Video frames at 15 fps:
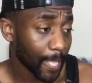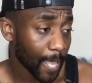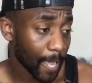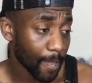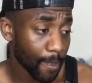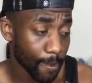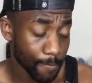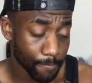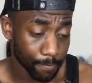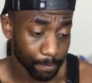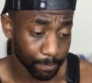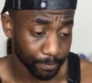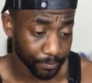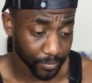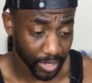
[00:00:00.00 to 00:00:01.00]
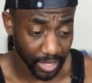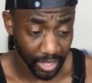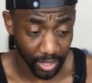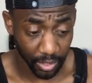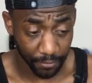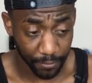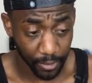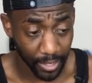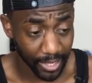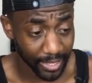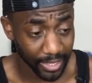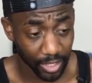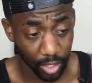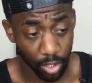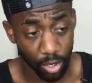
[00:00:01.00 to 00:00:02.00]
And I just feel like
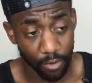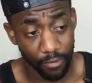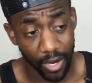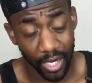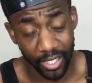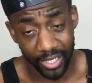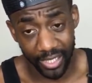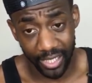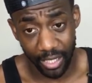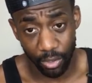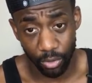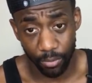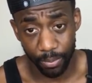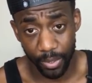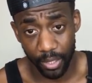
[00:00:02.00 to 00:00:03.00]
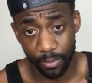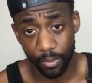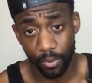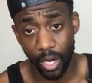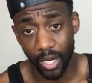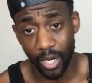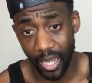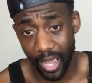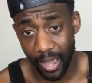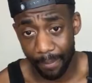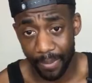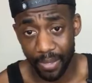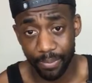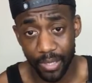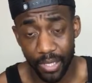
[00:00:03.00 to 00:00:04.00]
there's a lot of unsettled people,
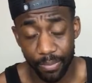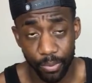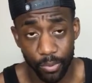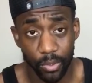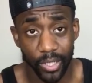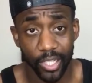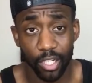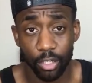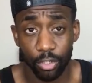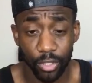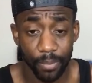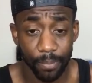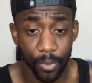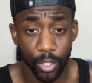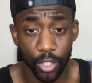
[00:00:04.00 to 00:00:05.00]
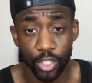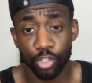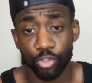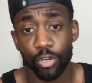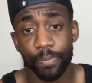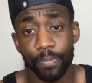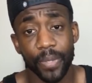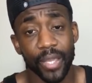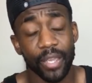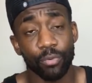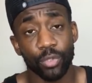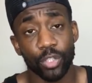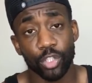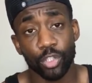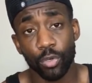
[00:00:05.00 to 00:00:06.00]
unhappy people, including Poch. Trippier
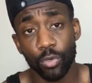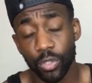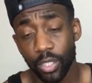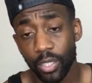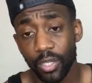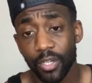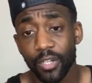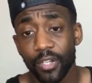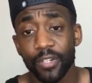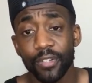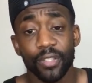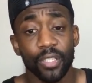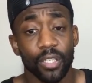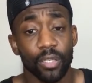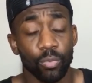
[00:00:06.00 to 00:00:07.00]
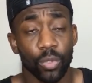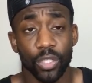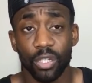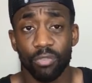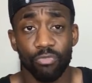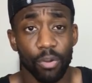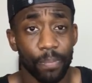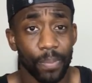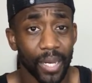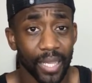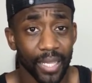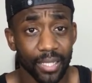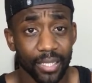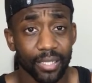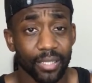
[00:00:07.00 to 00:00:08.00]
was sold. He wasn't
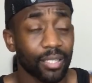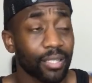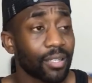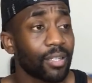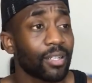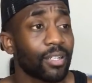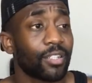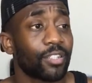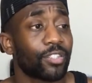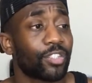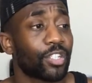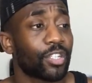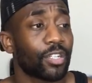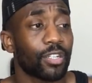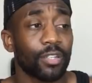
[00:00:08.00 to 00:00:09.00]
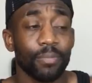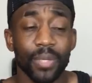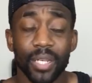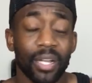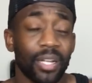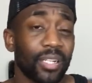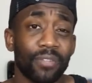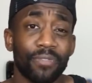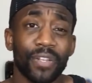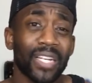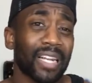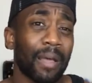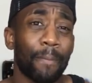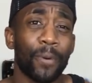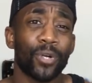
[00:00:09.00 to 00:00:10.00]
replaced. Do you know what I mean? I just think
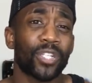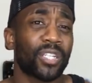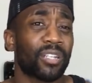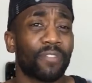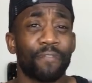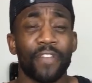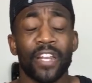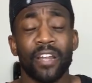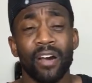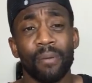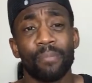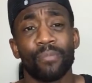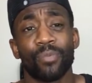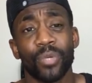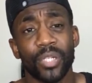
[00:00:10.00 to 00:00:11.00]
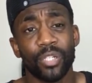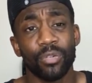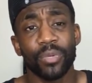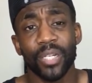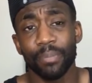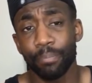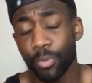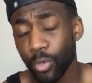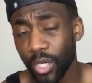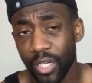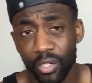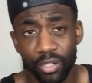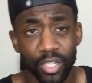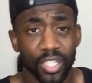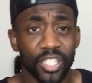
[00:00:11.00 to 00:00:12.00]
that Poch is fed up with balling
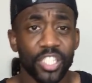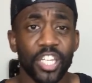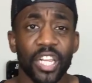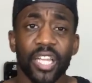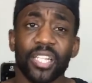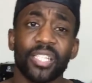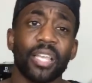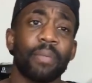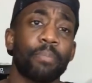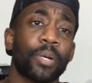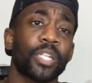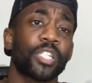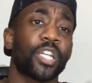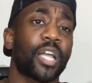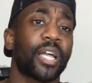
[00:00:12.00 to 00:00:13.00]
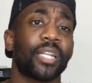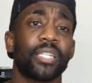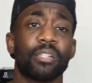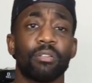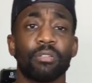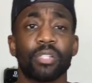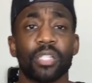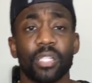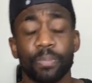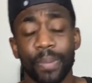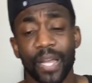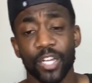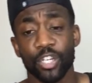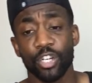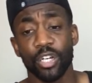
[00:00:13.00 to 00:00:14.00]
on this JSA budget, and he's lost his
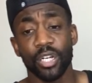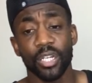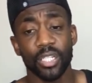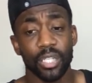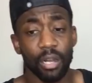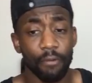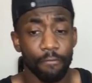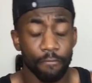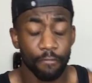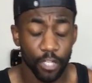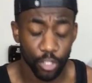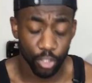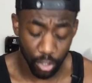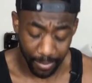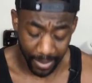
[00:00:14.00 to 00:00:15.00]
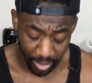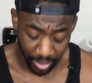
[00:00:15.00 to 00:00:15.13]
passion and his love for the job at